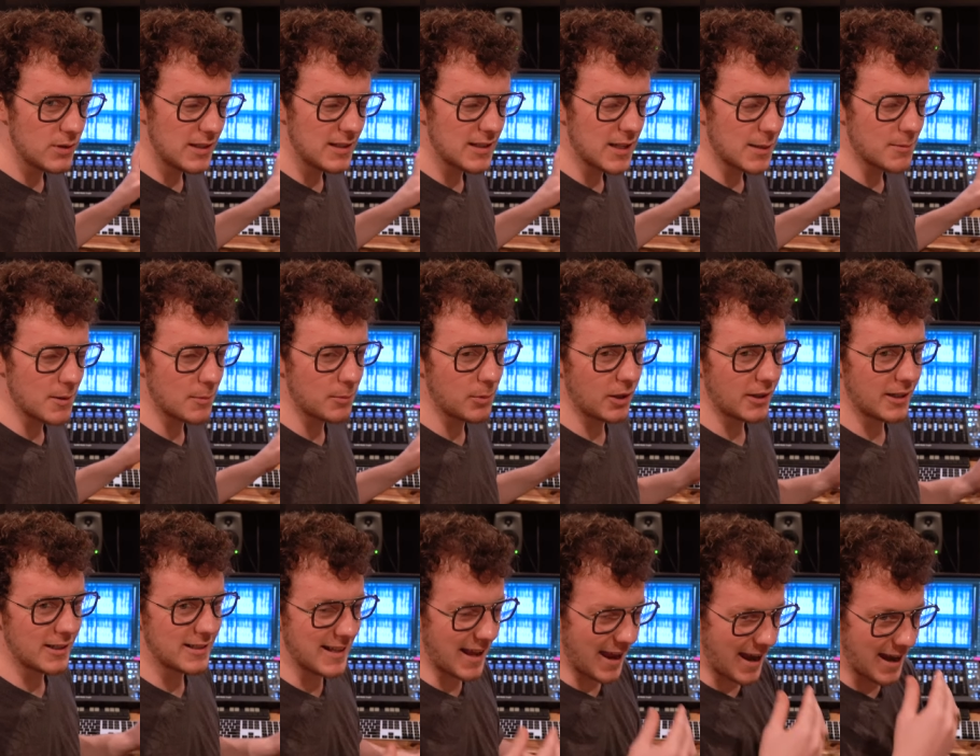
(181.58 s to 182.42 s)
these types of
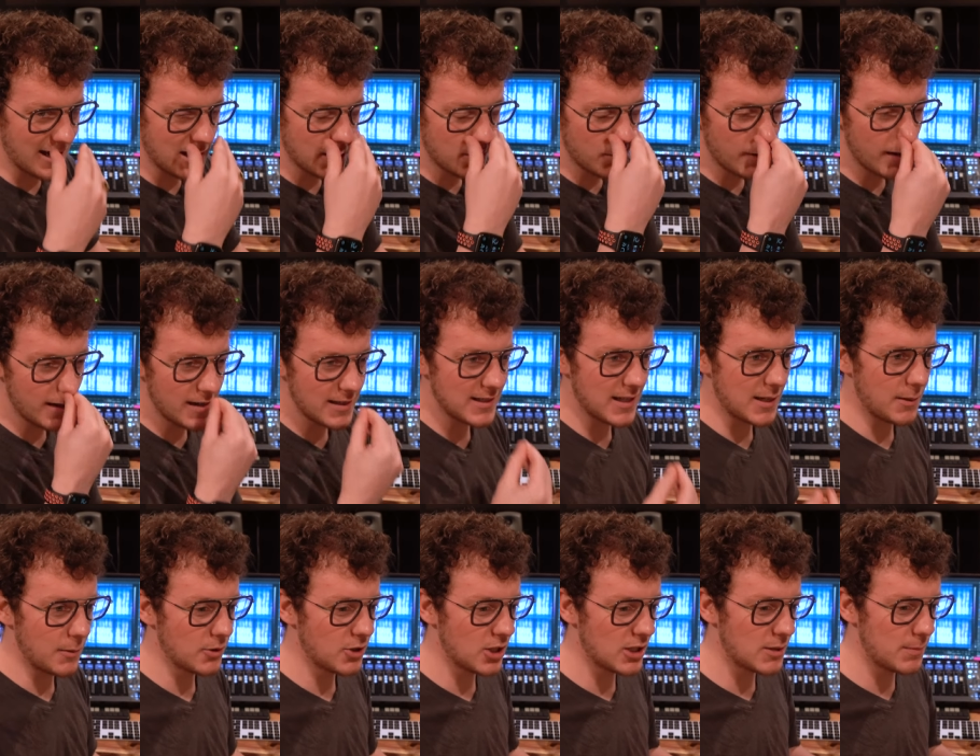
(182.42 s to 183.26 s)
plugins anyways. It
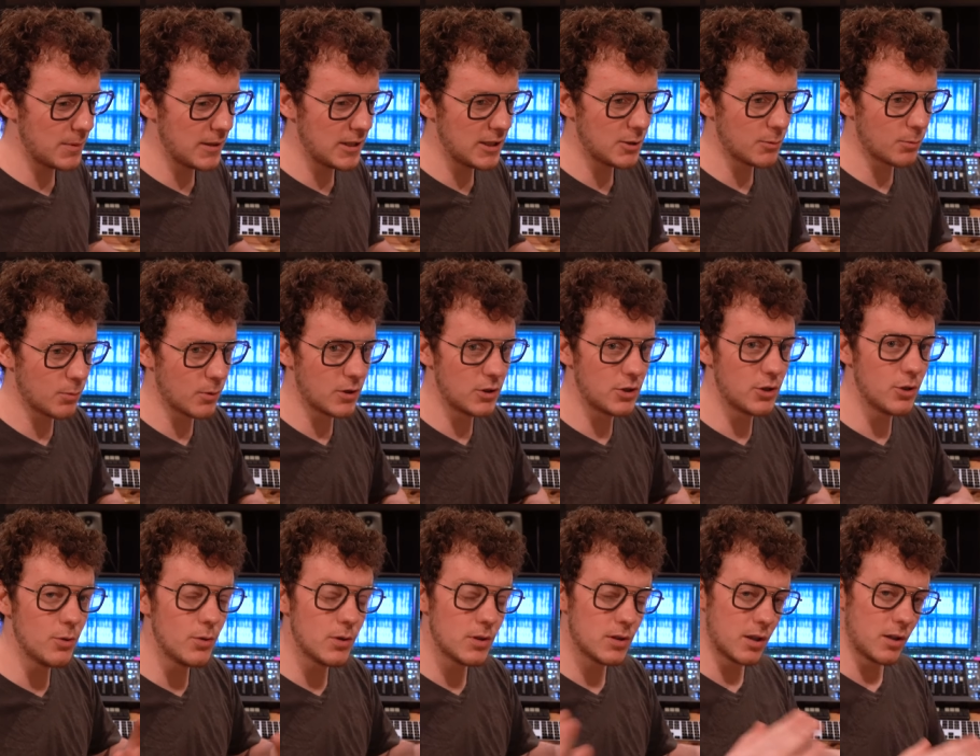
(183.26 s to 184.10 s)
would just be to
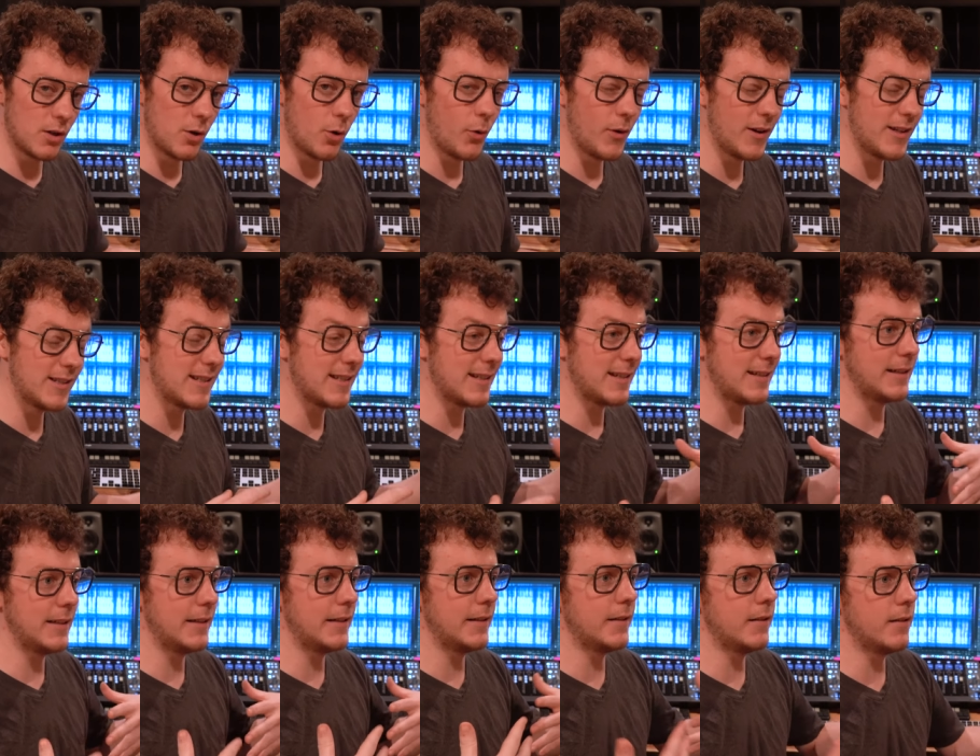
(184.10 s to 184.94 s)
reduce the noise
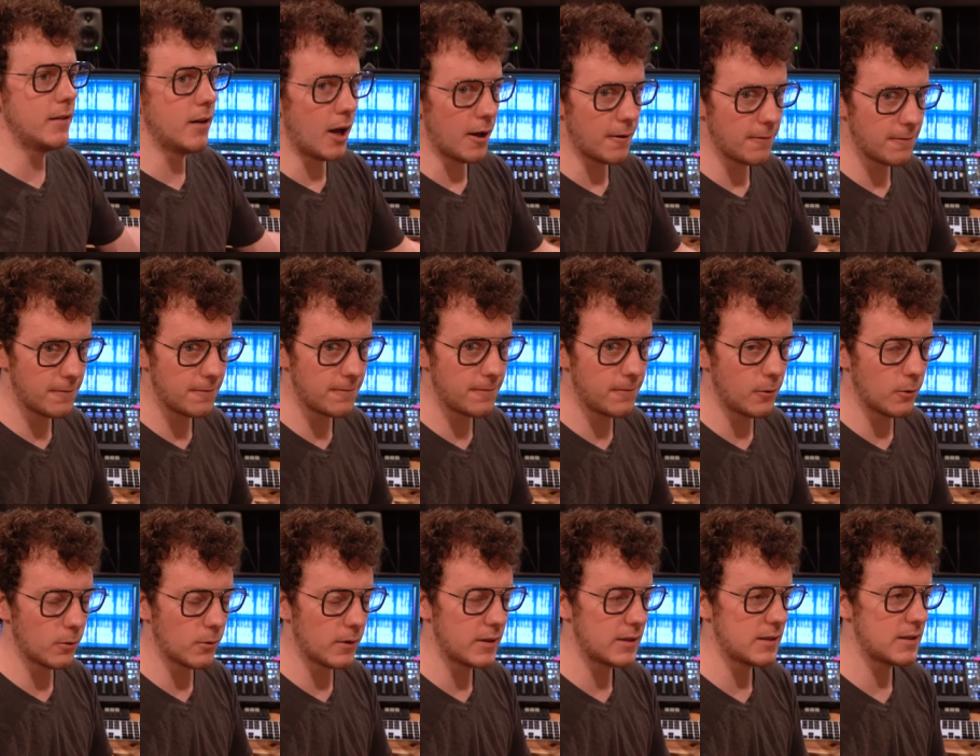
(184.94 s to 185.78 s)
enough
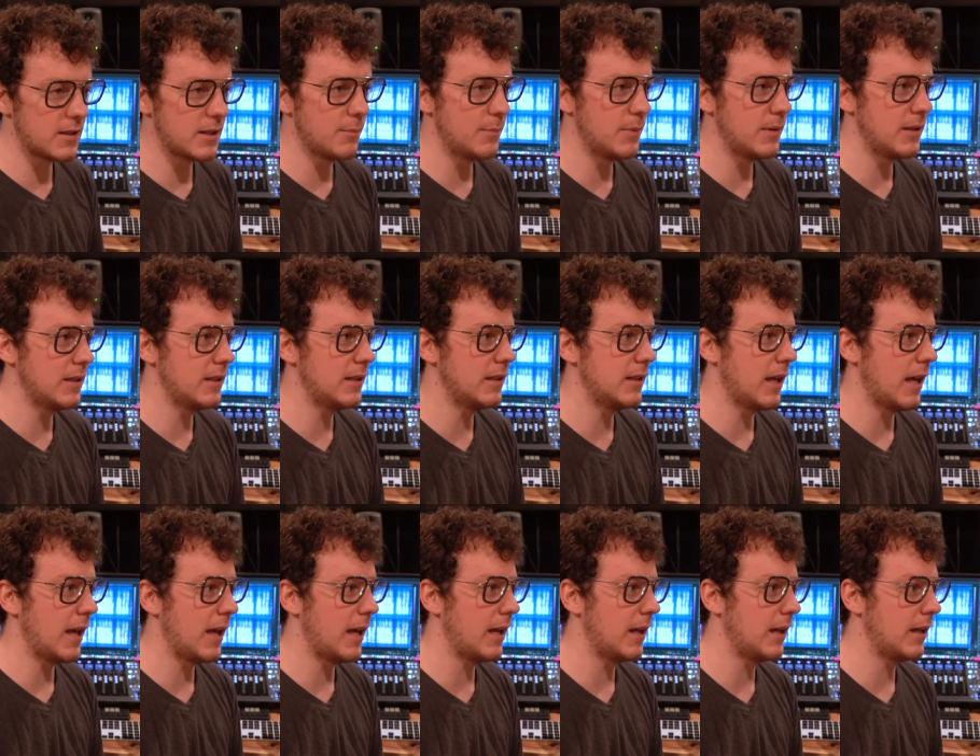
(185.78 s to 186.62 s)
for it to be
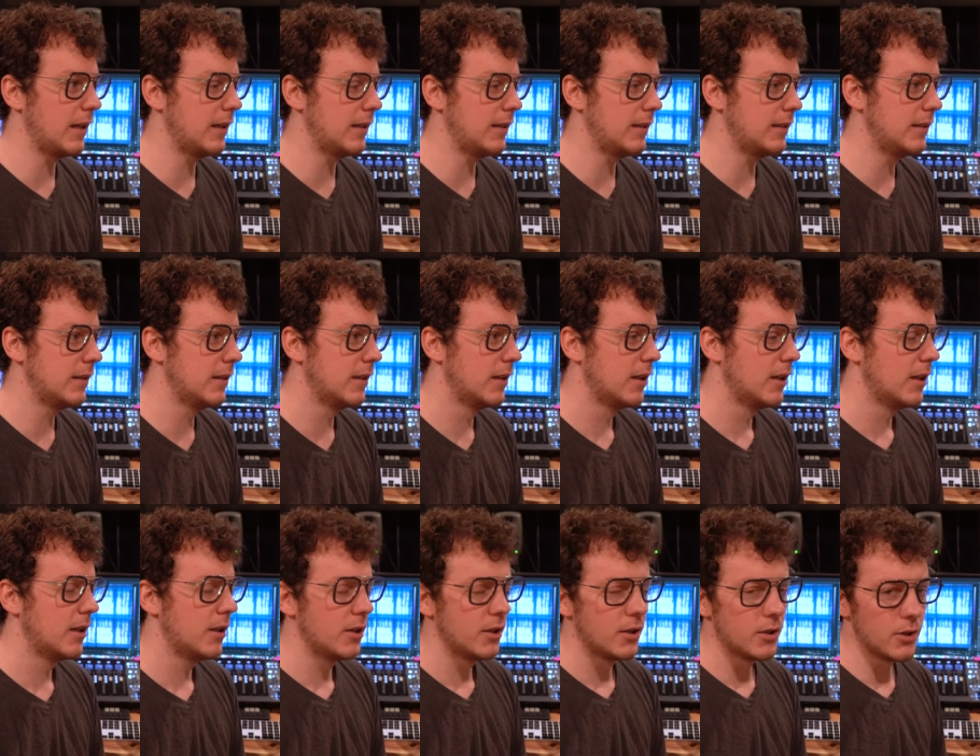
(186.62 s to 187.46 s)
a
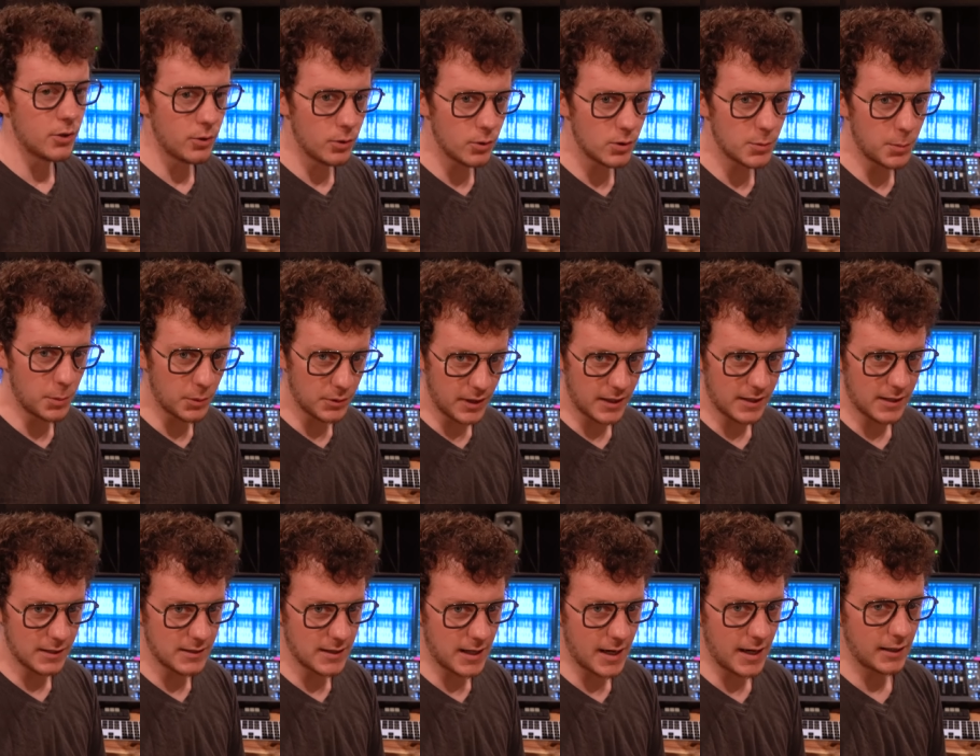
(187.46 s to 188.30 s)
usable take
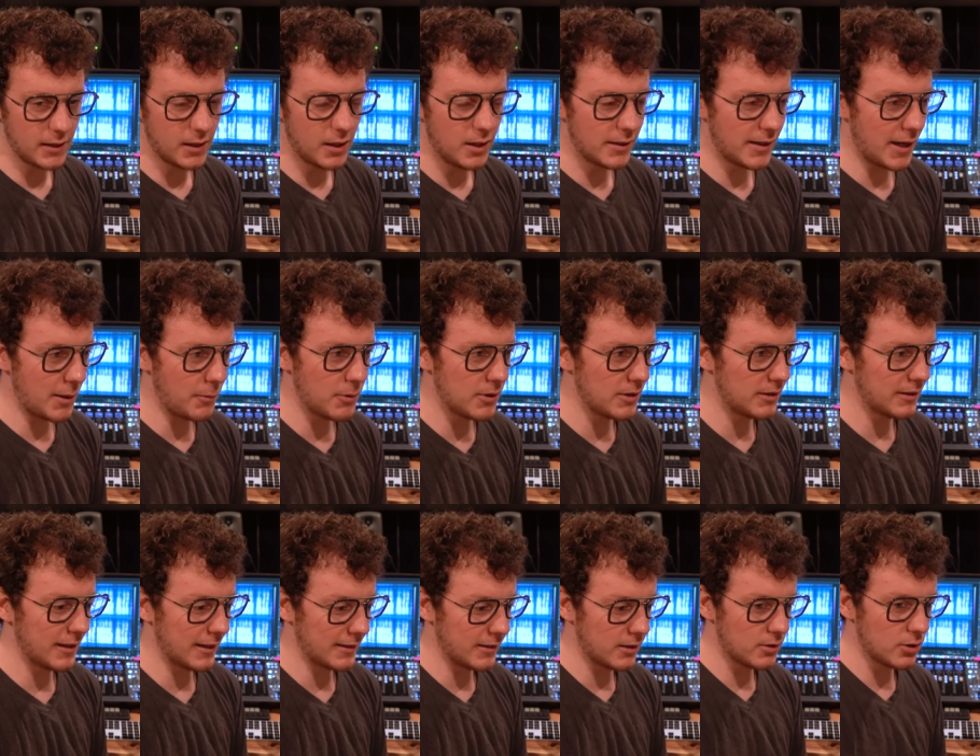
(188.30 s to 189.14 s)
a dialogue. I
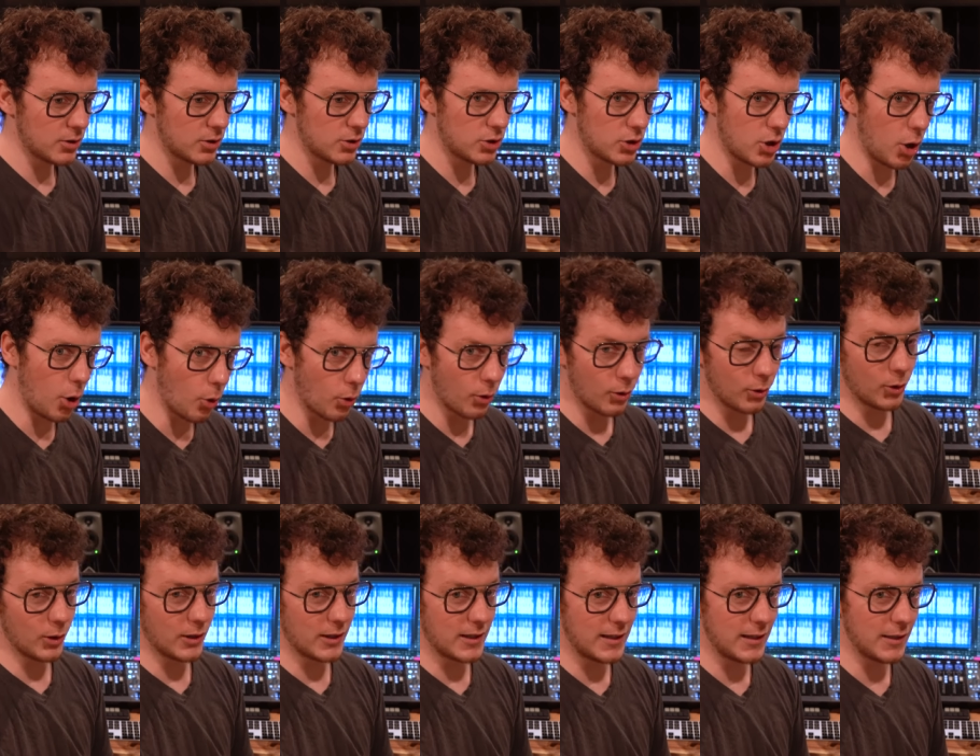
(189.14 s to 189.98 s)
wouldn't like
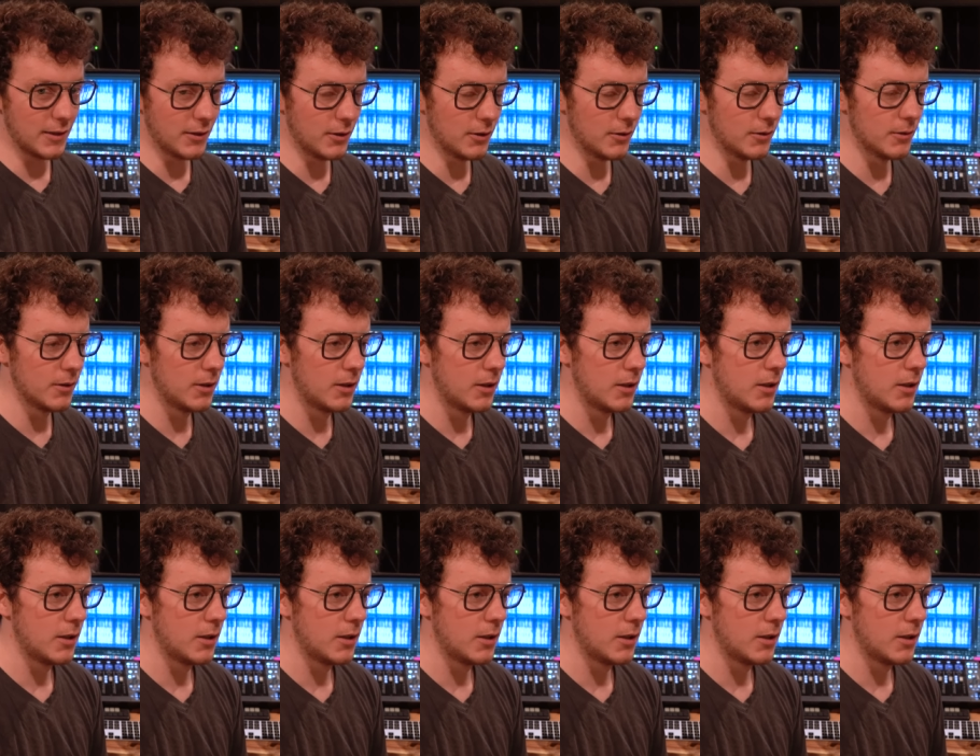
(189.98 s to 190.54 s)
totally kill